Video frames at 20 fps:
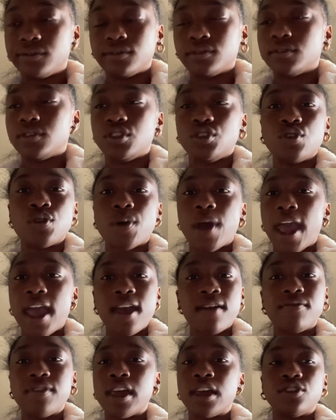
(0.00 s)
you don't
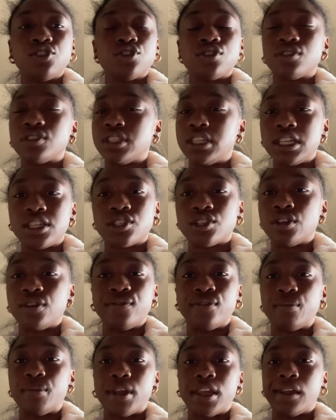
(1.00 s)
have that jurisdiction
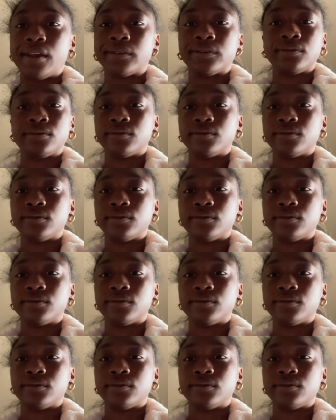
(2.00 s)
over me.